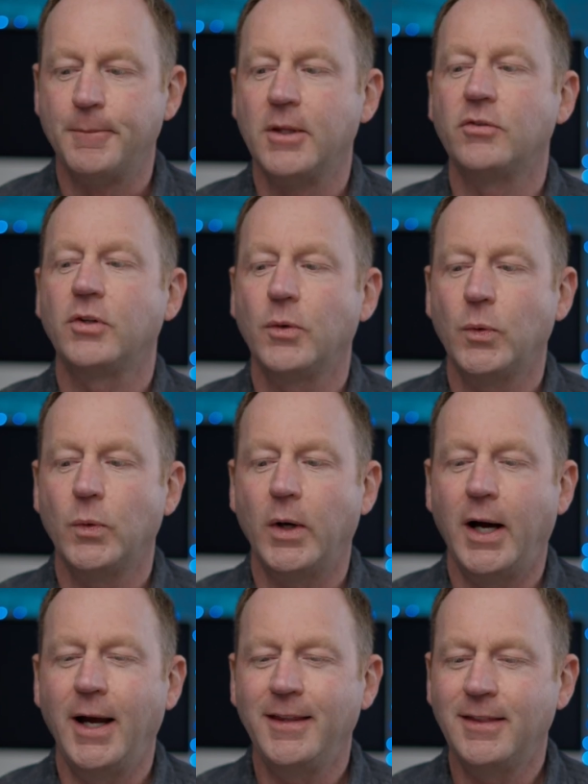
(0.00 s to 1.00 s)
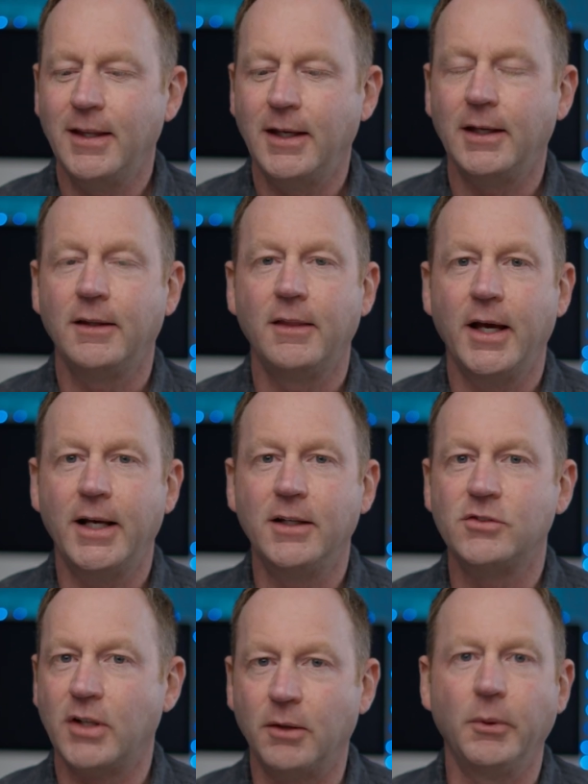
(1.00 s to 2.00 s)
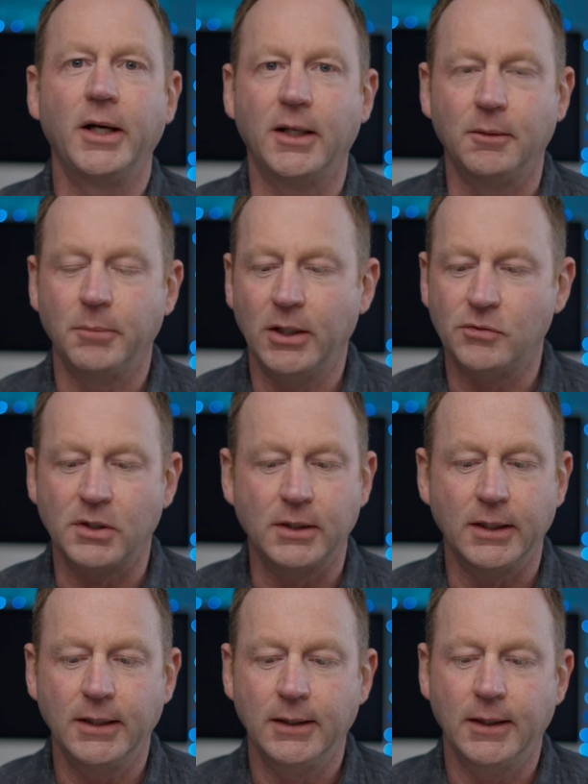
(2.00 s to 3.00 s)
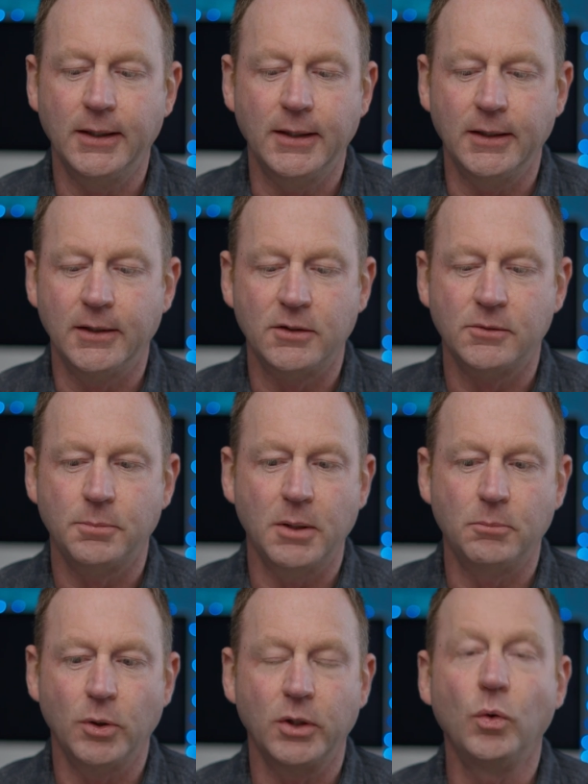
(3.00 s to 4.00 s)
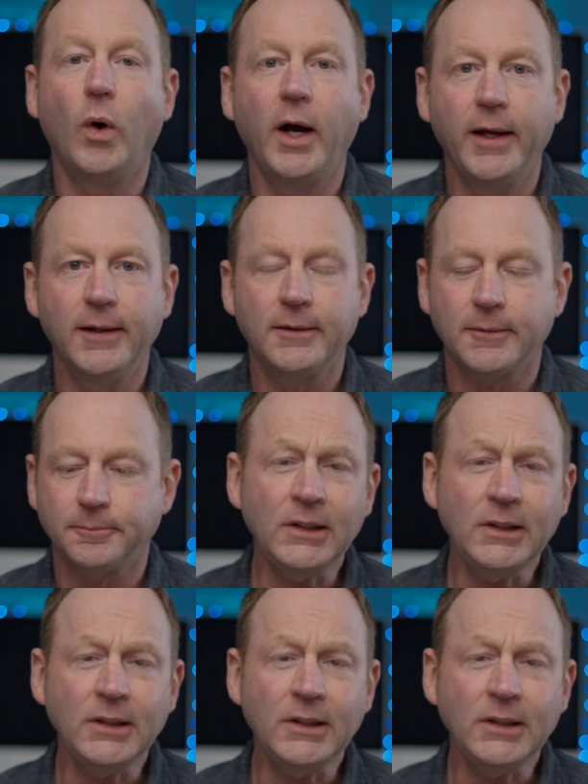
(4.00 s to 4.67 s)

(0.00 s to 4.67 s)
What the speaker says: So I think that it's not ready, basically. It's been pretty quiet.